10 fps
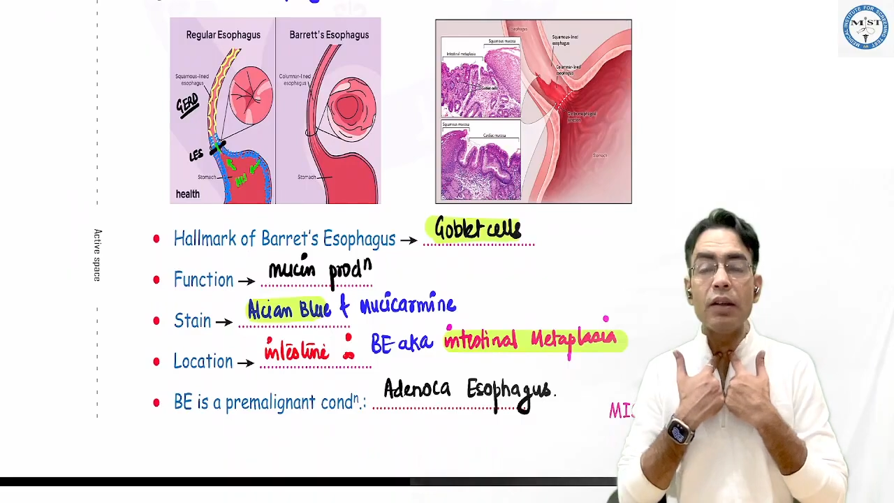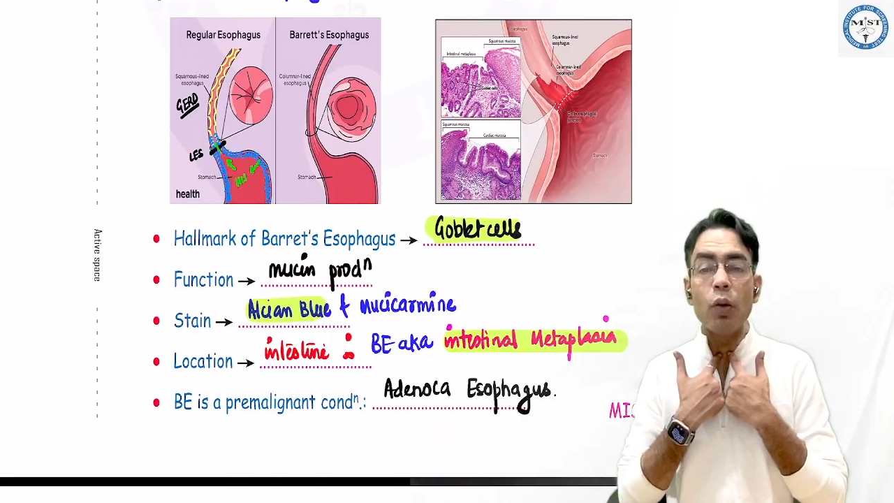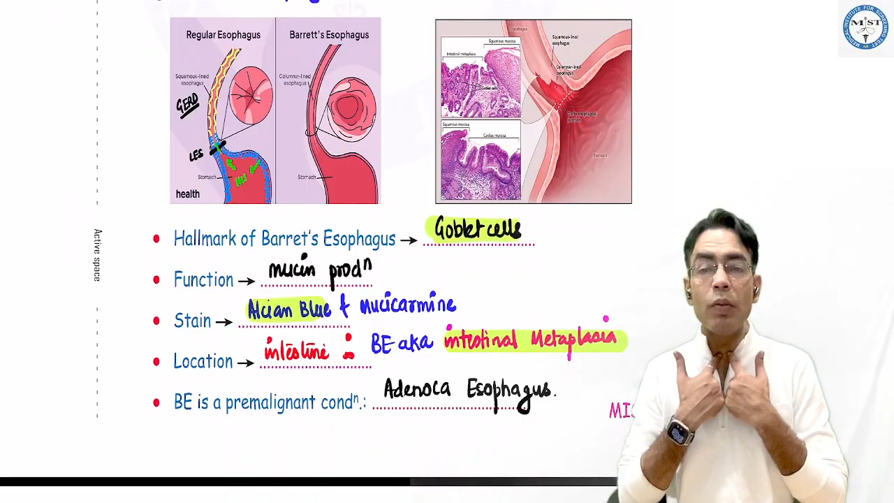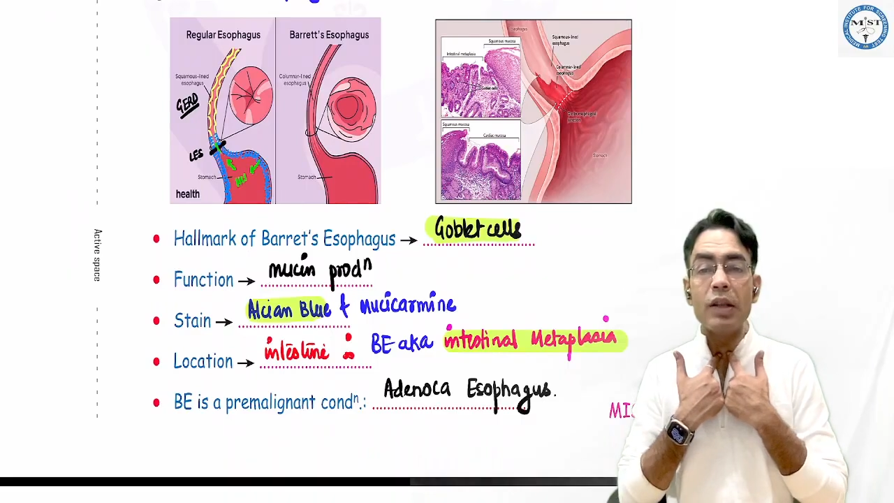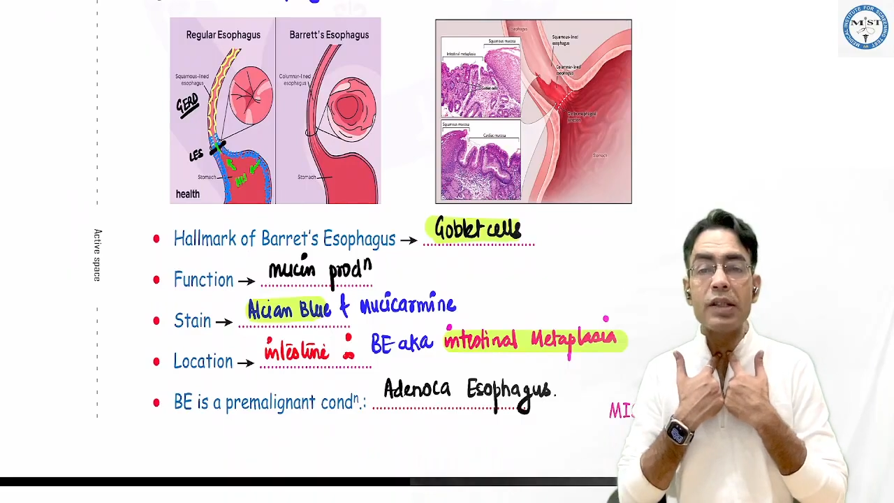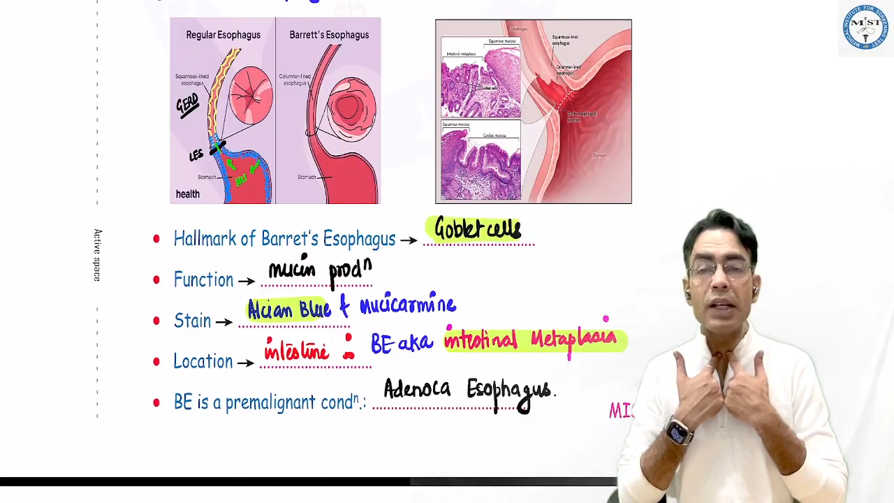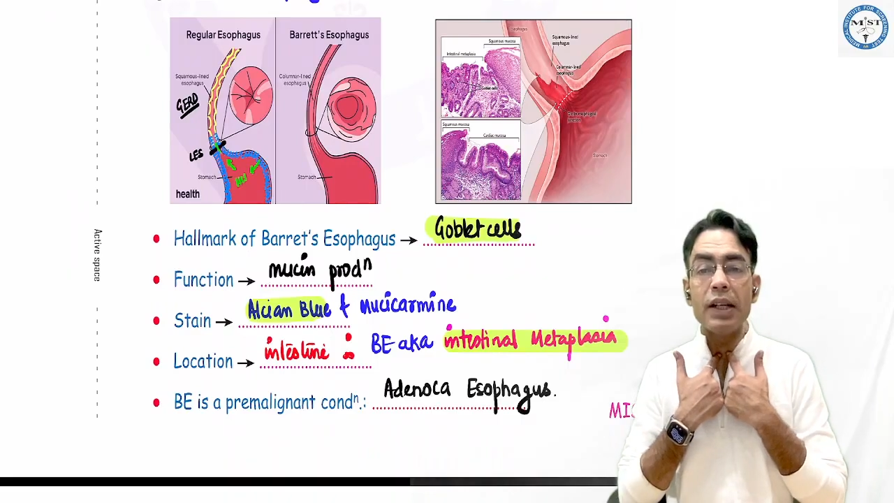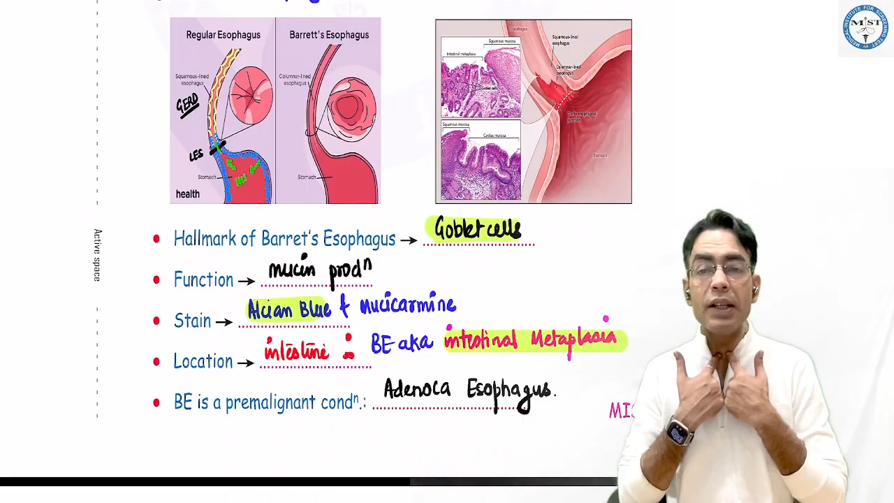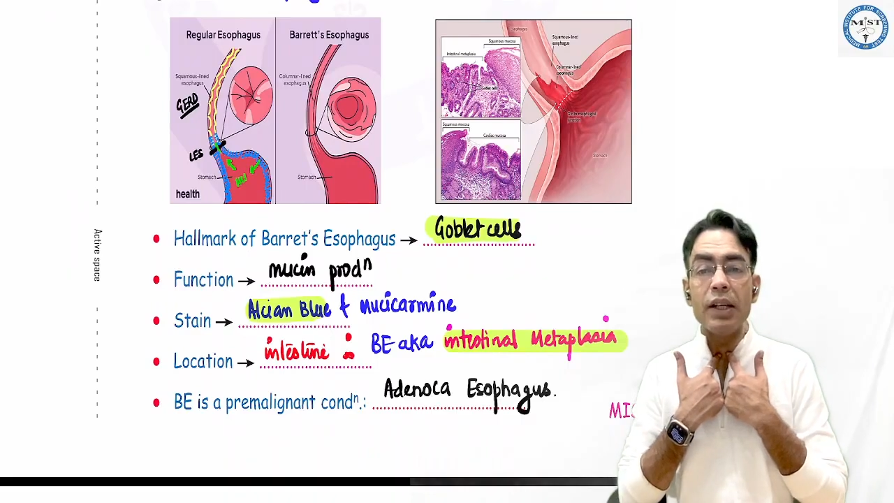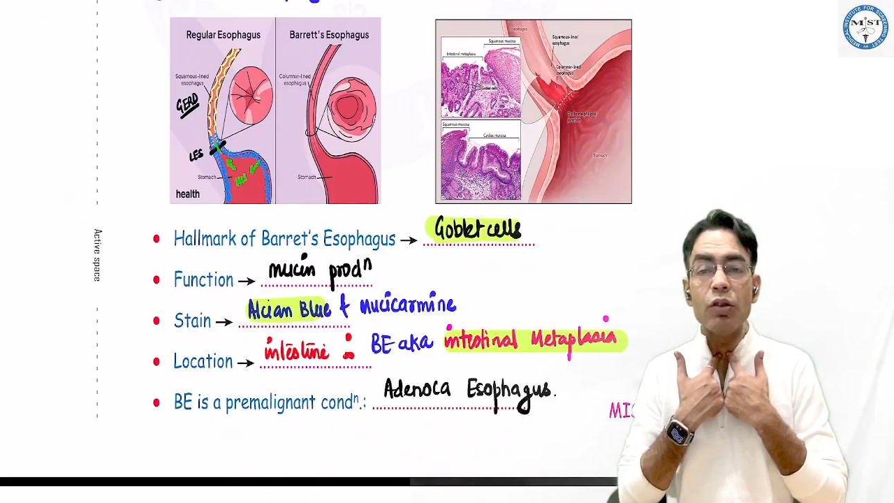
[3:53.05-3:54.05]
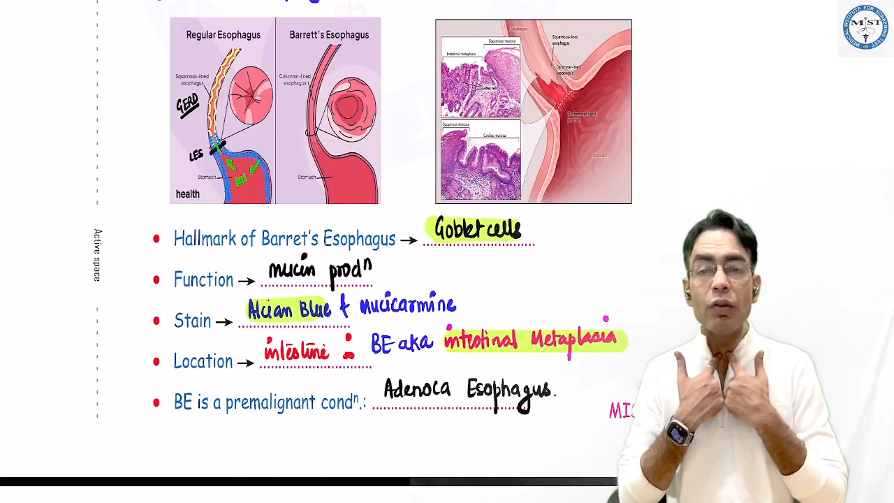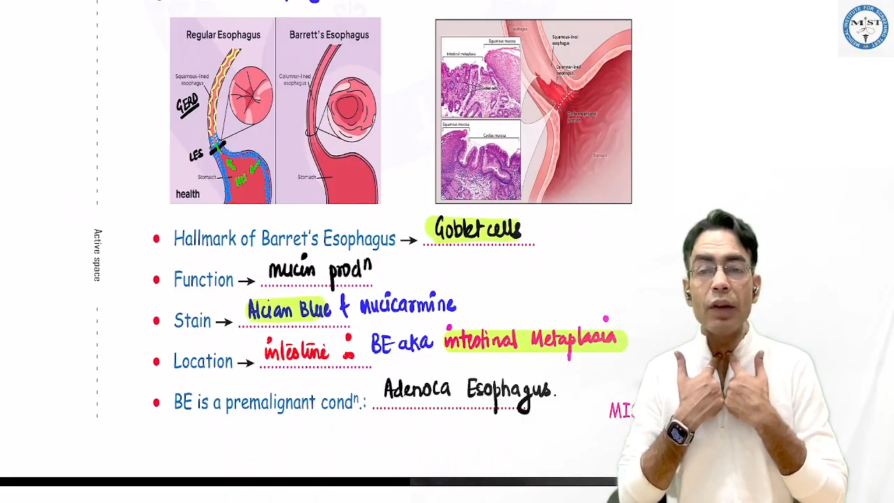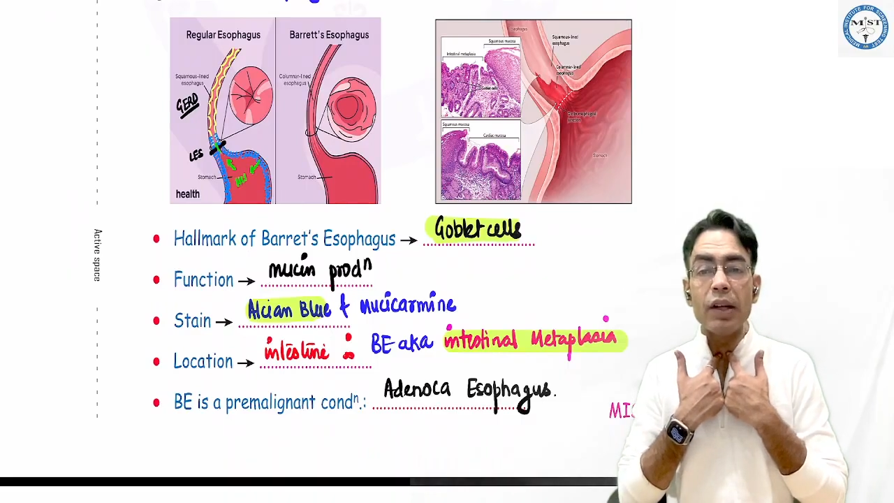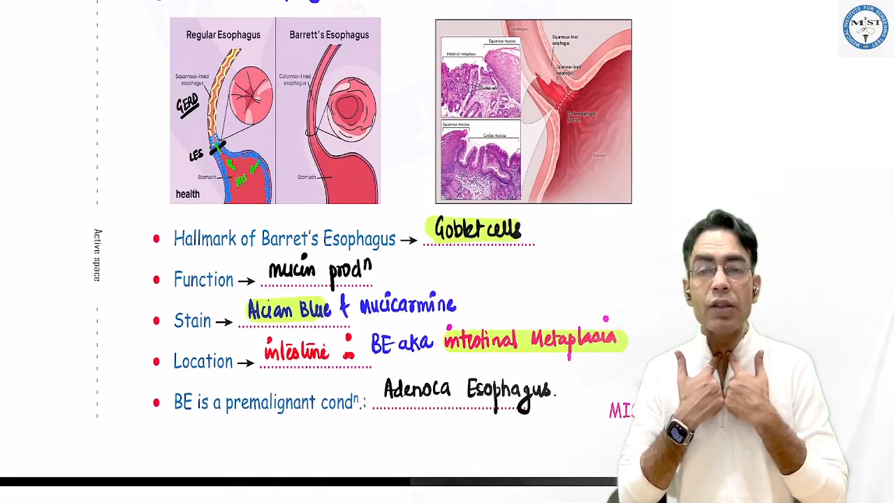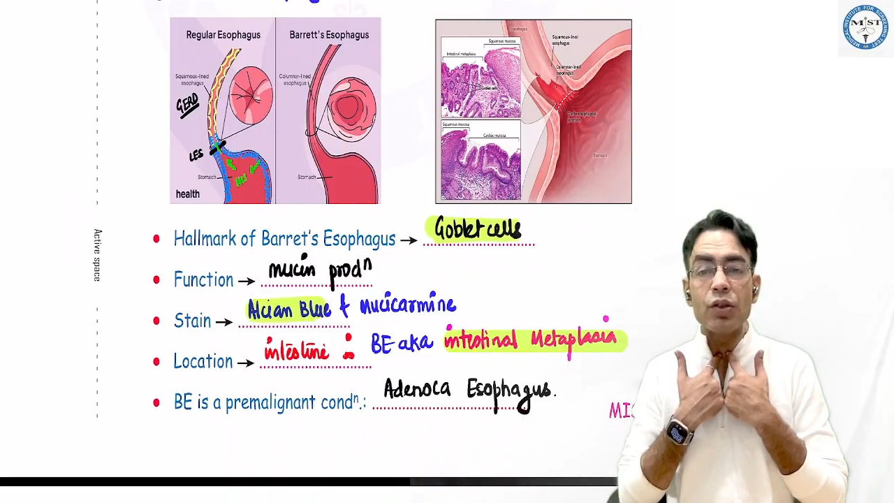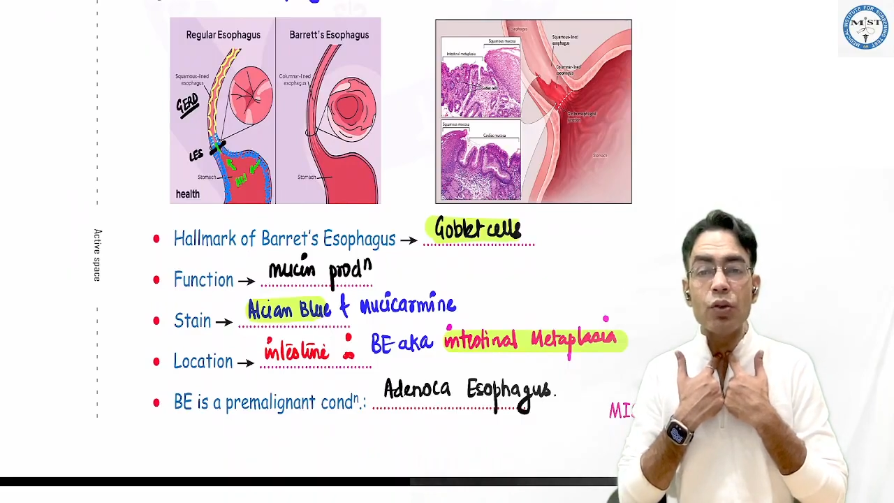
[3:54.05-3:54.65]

goblet cell in the esophagus,